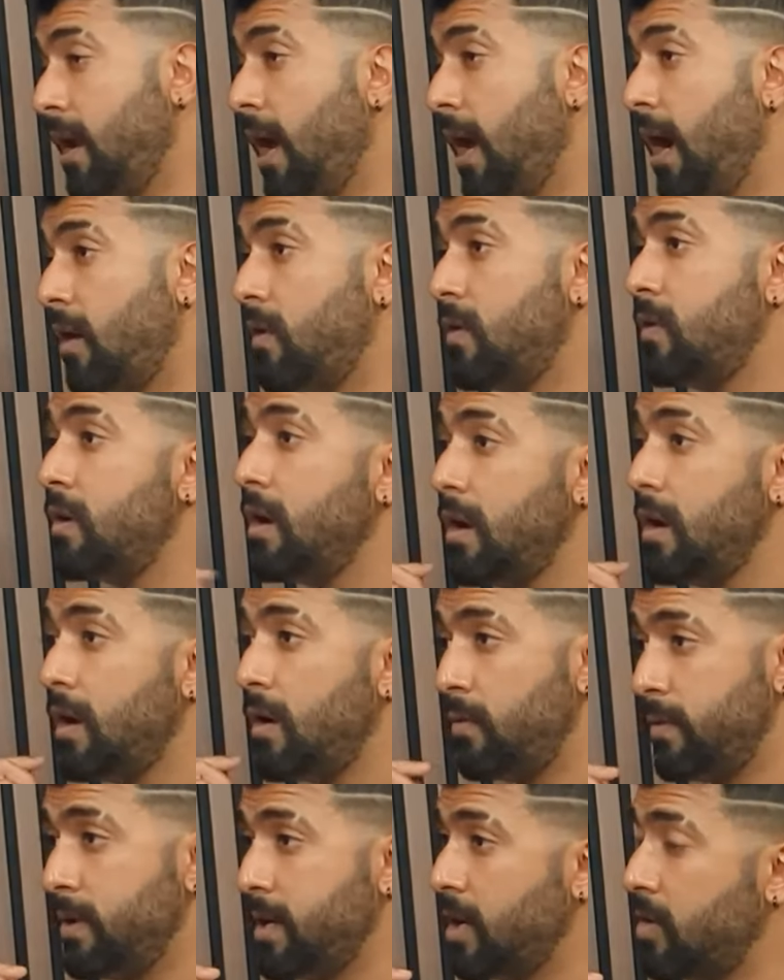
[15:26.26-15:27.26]
And now
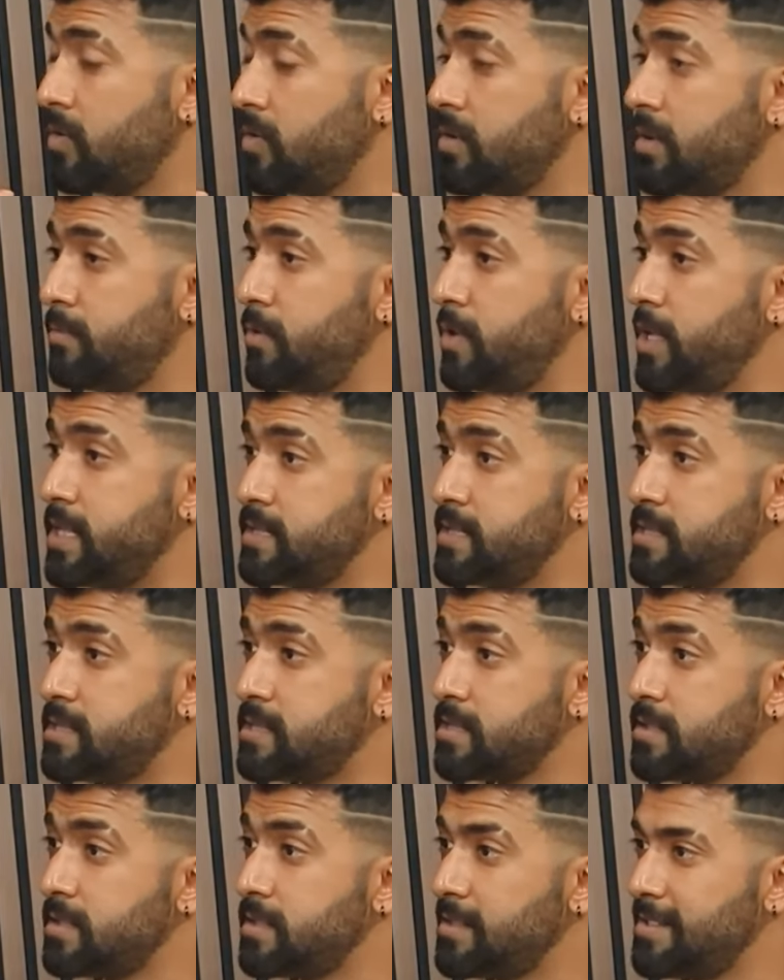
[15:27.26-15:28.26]
we own the
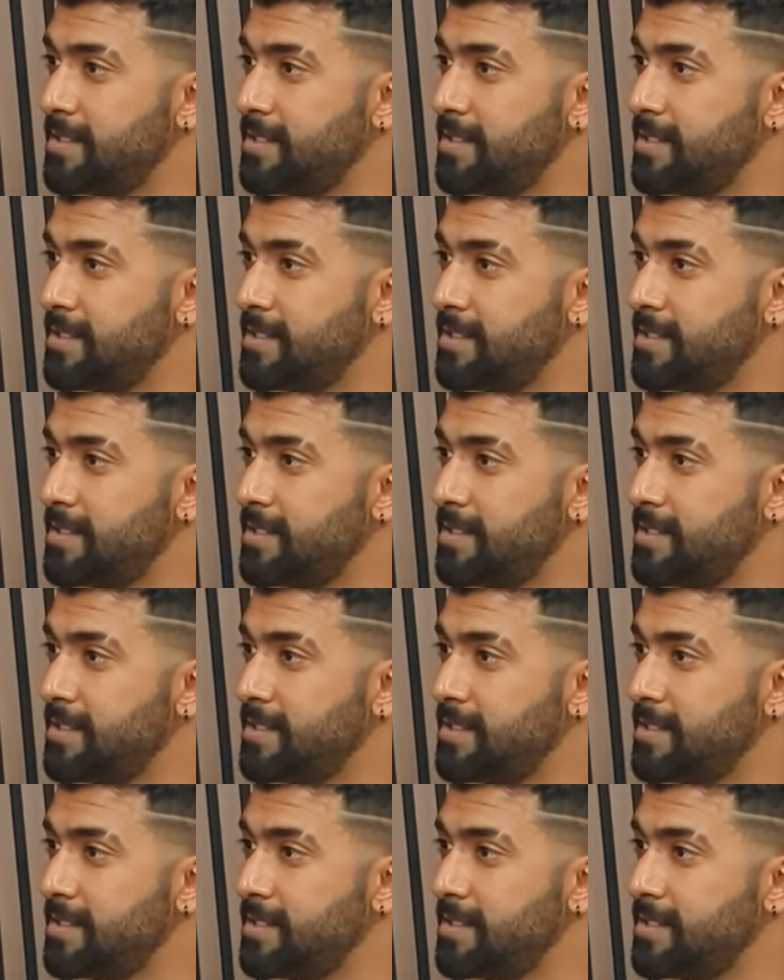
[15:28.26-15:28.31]
Brits.